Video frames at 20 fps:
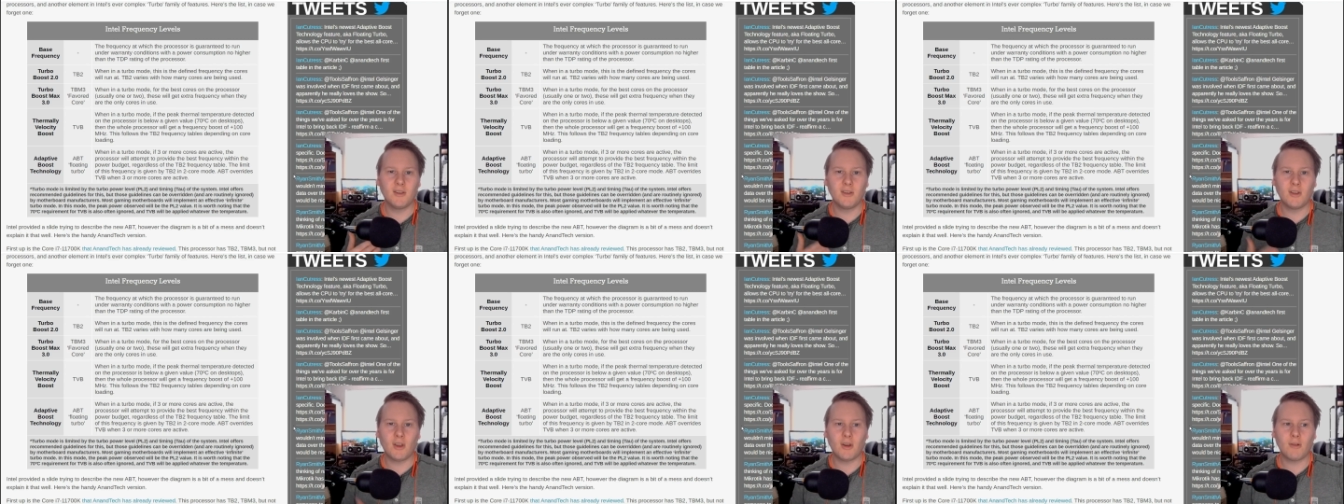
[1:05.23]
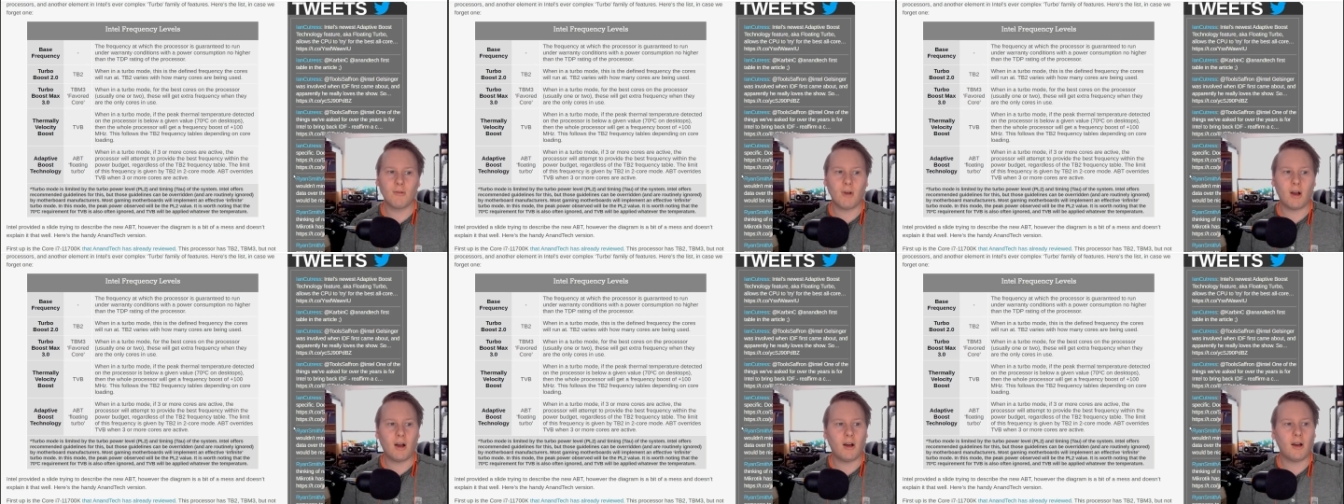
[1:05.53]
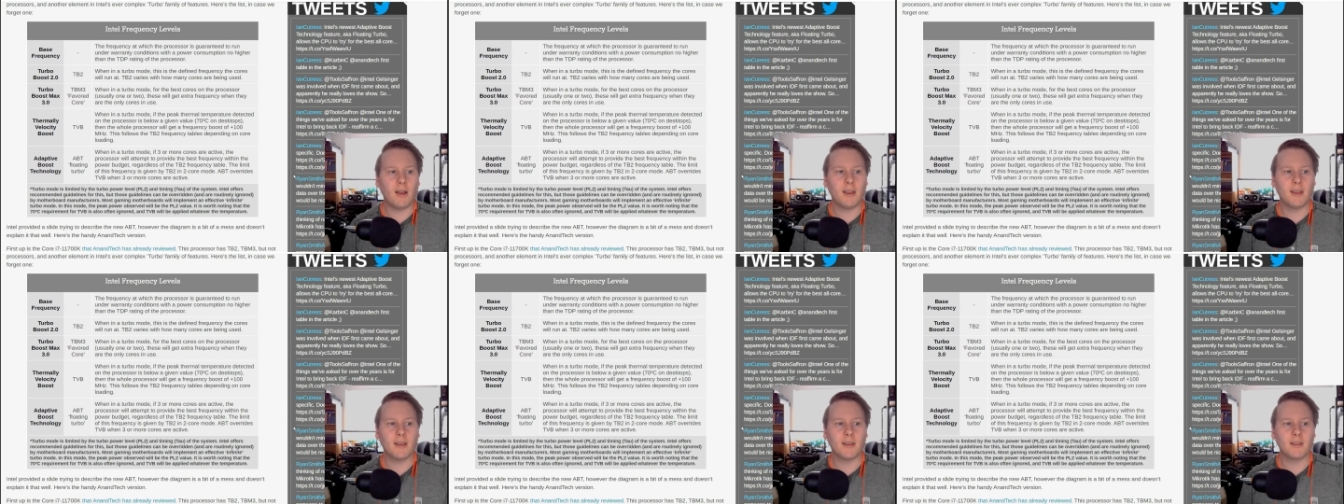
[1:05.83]
no
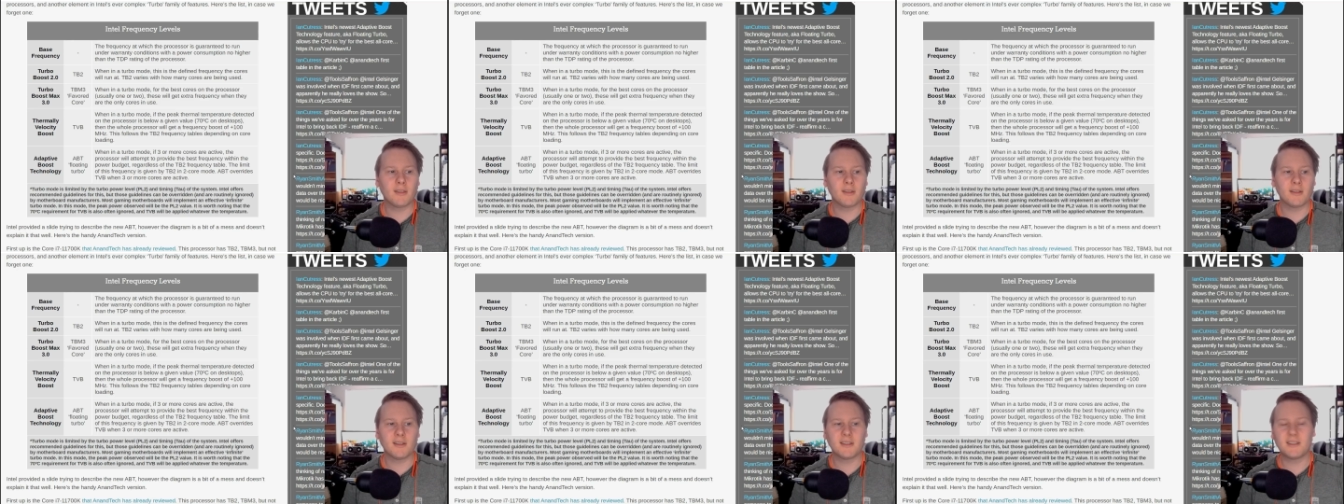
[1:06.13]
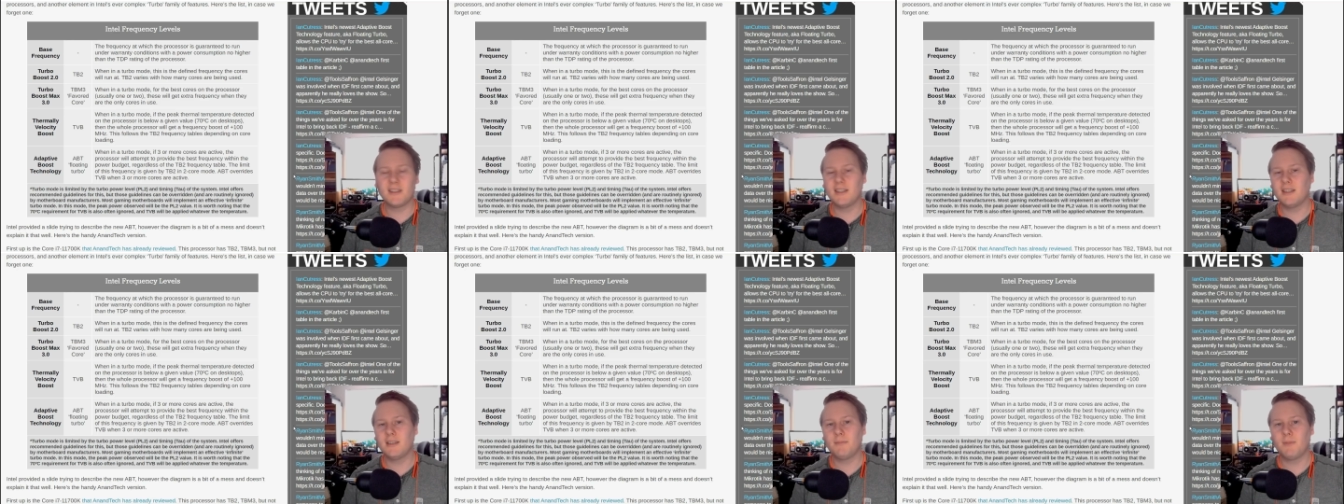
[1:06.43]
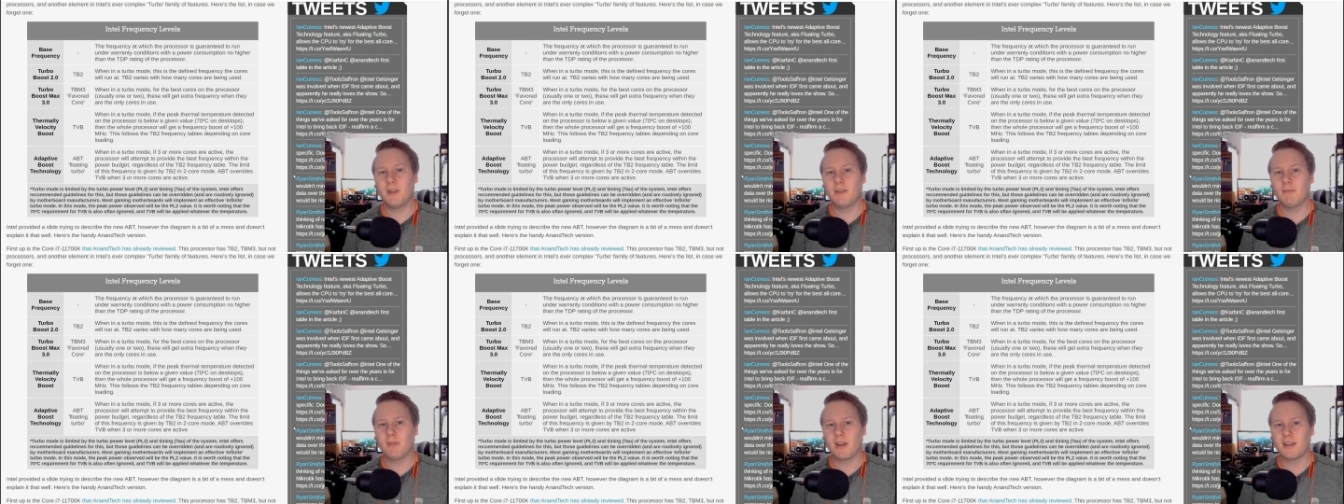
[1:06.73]
higher than the T D
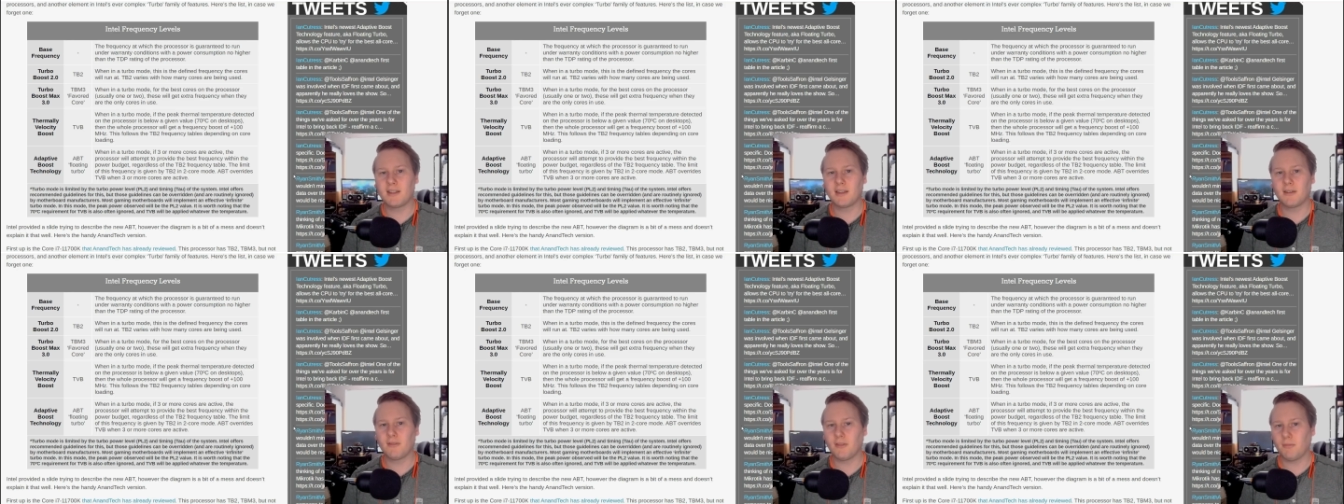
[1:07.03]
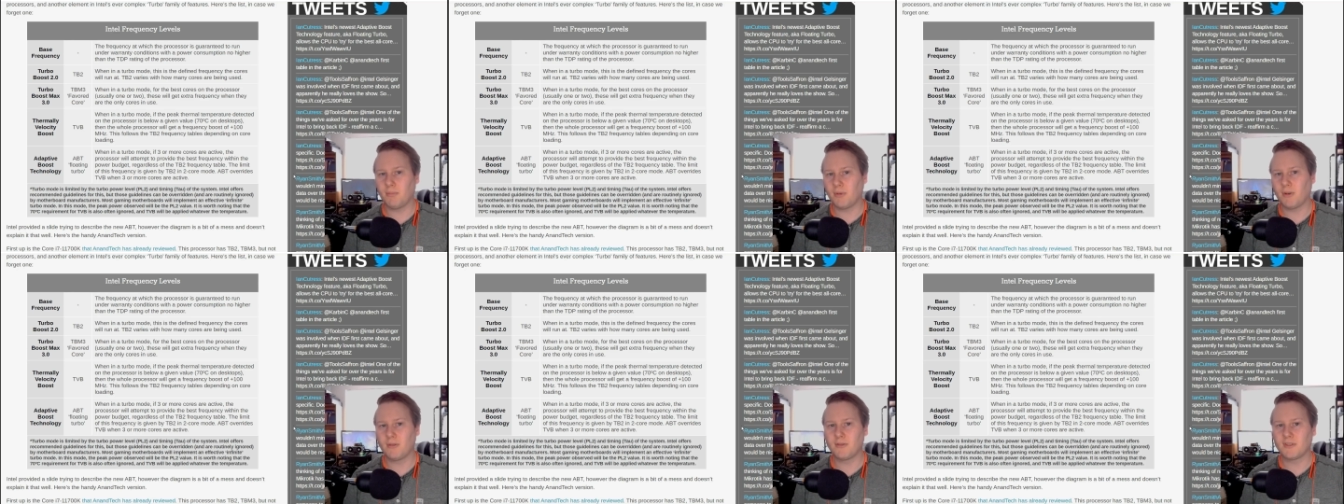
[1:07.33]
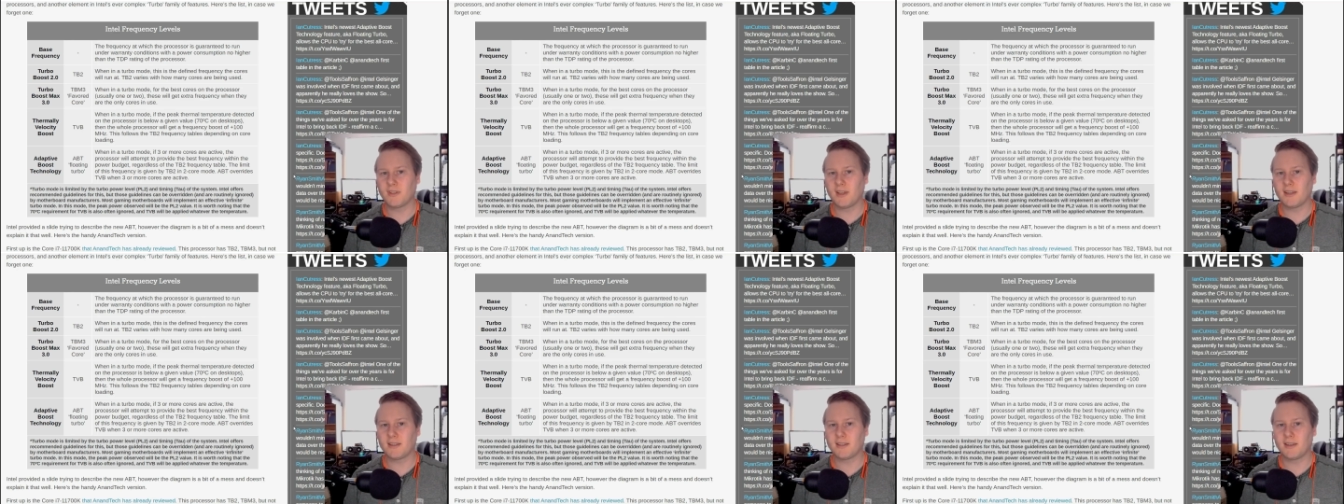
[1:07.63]
P rating of the
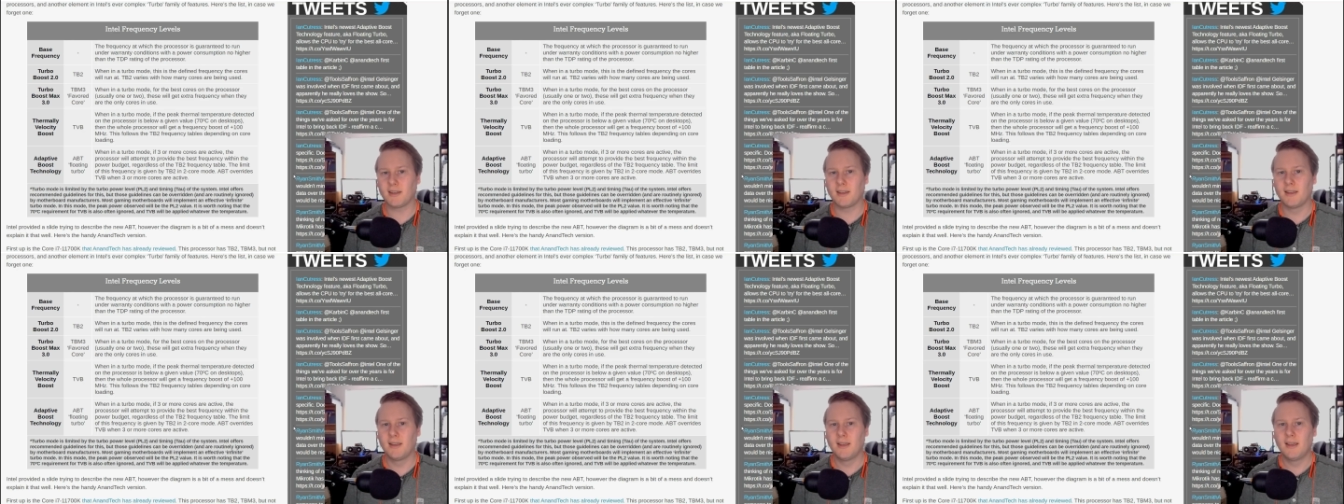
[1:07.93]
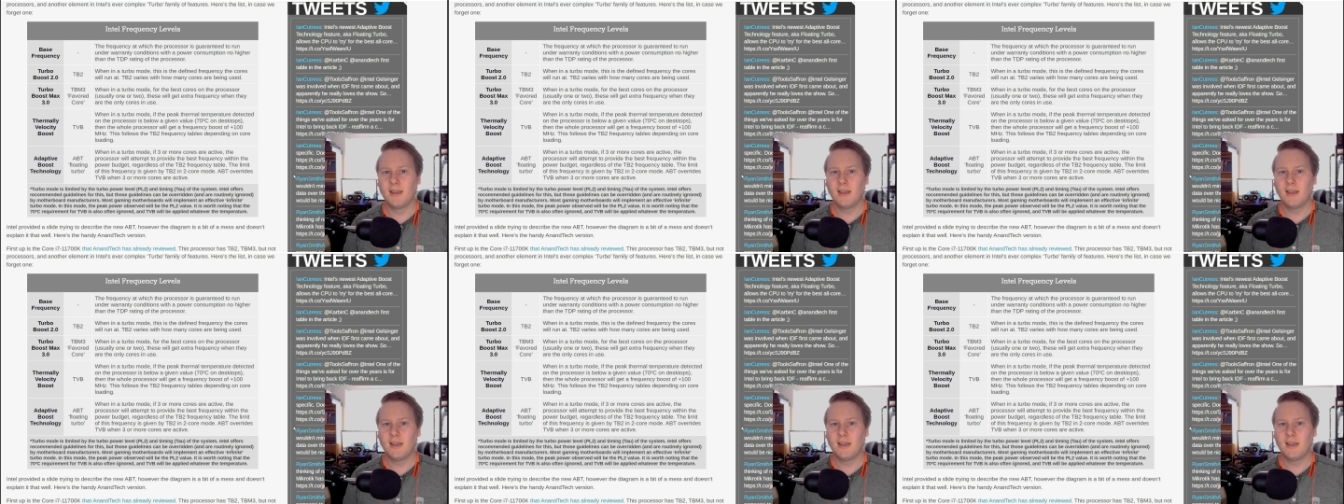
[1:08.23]
processor.